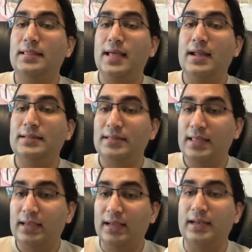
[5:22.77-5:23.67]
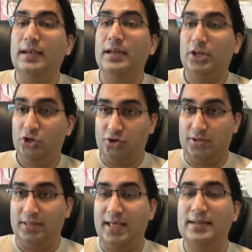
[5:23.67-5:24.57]
That is the
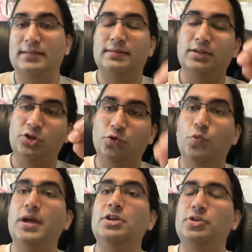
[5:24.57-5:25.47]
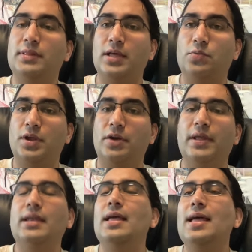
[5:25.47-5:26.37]
condition. That is the situation that we are
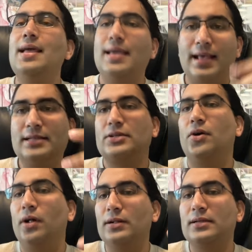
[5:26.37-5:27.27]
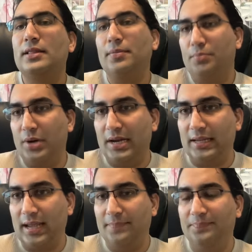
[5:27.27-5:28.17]
in. It's called the
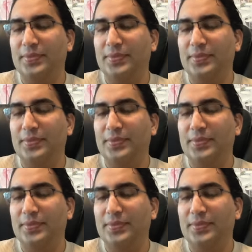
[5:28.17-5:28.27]
predicate.